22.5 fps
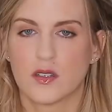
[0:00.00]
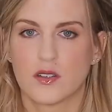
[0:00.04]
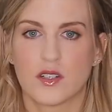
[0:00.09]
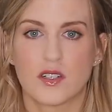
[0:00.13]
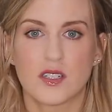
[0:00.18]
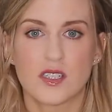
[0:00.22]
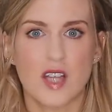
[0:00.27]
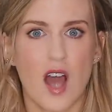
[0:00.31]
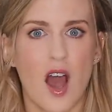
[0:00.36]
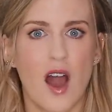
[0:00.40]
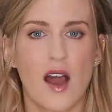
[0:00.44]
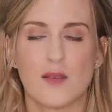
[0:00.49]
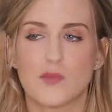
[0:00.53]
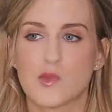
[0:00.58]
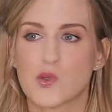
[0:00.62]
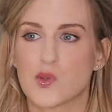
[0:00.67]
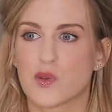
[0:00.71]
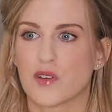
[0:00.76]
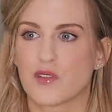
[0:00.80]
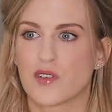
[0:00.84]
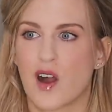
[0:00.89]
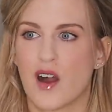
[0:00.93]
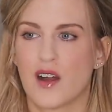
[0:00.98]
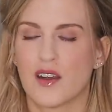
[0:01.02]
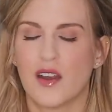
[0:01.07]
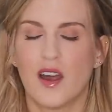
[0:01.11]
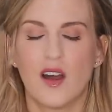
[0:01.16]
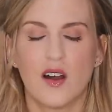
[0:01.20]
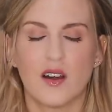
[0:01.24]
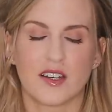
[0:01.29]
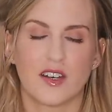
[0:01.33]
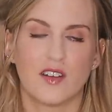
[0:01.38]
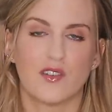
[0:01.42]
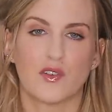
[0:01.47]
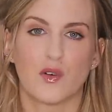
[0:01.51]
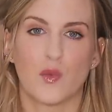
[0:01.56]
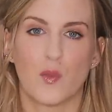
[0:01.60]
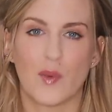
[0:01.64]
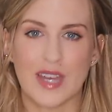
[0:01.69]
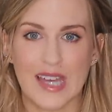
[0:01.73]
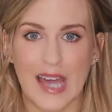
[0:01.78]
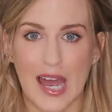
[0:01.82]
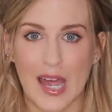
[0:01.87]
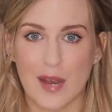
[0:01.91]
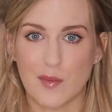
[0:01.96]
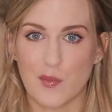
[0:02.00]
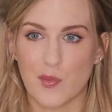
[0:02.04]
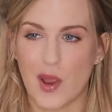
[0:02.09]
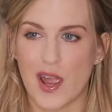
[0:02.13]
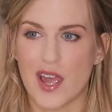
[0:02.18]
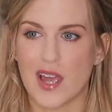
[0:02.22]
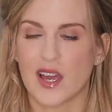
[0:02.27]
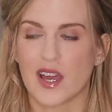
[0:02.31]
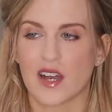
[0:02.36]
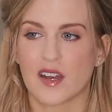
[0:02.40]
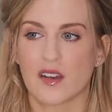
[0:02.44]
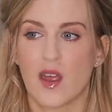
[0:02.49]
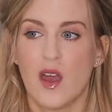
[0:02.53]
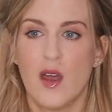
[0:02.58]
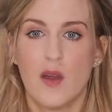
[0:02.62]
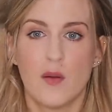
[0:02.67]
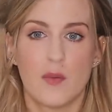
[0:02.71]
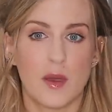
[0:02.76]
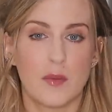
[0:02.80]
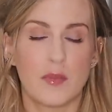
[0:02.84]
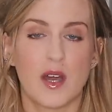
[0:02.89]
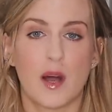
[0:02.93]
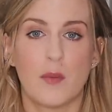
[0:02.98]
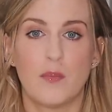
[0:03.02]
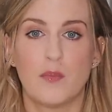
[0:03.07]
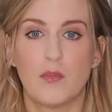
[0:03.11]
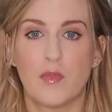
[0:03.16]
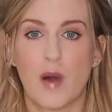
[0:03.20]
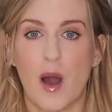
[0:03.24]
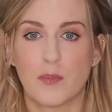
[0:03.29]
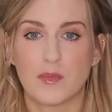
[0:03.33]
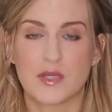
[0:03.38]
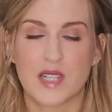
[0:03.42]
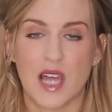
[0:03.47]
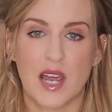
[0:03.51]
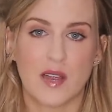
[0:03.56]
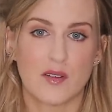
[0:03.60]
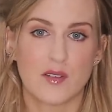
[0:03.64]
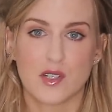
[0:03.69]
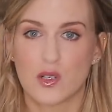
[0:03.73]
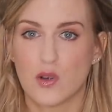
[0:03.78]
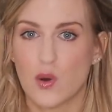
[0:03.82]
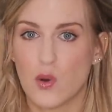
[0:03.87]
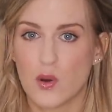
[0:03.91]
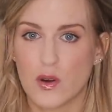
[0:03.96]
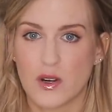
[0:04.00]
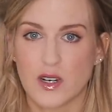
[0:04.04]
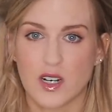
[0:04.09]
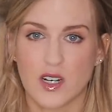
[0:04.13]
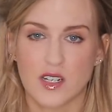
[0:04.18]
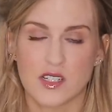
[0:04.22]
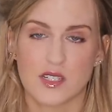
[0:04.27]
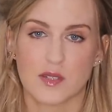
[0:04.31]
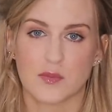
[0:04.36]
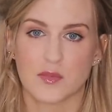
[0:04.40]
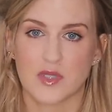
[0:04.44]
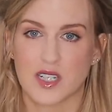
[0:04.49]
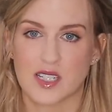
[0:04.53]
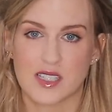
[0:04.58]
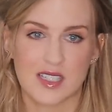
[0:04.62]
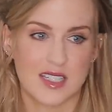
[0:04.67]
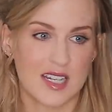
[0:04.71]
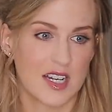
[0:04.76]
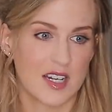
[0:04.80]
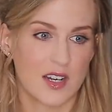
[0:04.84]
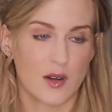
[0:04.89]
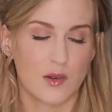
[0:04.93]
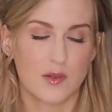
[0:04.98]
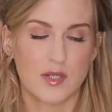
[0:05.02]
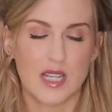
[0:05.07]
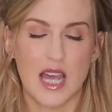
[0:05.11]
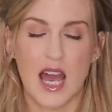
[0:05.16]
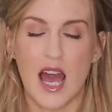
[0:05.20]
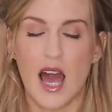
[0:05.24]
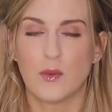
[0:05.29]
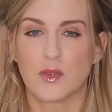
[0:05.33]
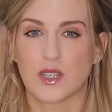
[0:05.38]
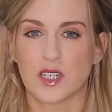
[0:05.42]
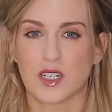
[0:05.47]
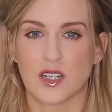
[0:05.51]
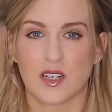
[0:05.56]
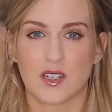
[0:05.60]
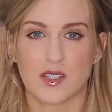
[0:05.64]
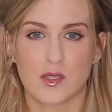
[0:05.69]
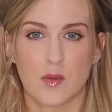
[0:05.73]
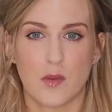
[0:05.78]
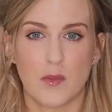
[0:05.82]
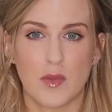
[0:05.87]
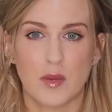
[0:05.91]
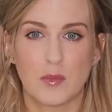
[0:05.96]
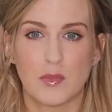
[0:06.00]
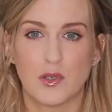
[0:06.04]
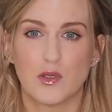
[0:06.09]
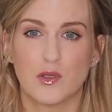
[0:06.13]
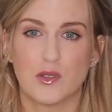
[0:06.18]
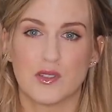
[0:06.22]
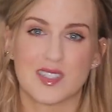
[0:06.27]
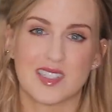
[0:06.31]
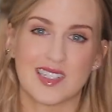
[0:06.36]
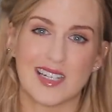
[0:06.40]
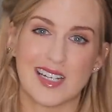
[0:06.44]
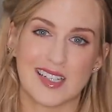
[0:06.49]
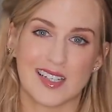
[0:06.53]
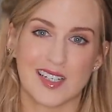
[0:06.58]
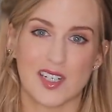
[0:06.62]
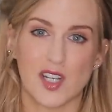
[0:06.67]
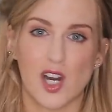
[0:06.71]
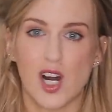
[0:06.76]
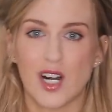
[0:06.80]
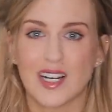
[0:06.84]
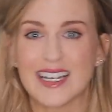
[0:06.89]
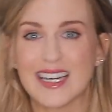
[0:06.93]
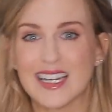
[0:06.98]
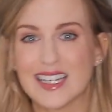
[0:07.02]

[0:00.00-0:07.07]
There are times when I've gone, oh, I'd love a weekend break, and maybe I'll pop down to Cork or something, stay in a hotel with a nice swimming pool, sneak the dog